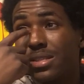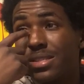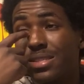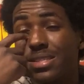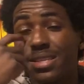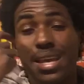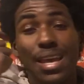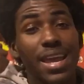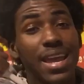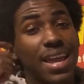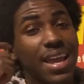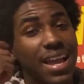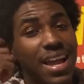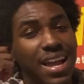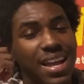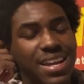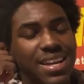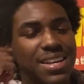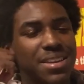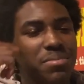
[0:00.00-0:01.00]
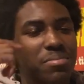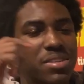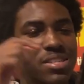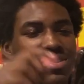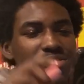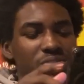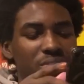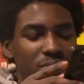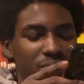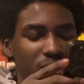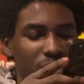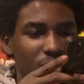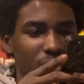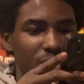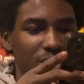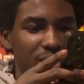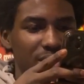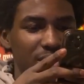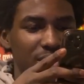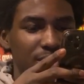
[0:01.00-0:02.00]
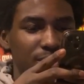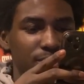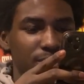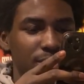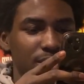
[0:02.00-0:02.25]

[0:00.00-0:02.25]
Dang, I could have been screen recording.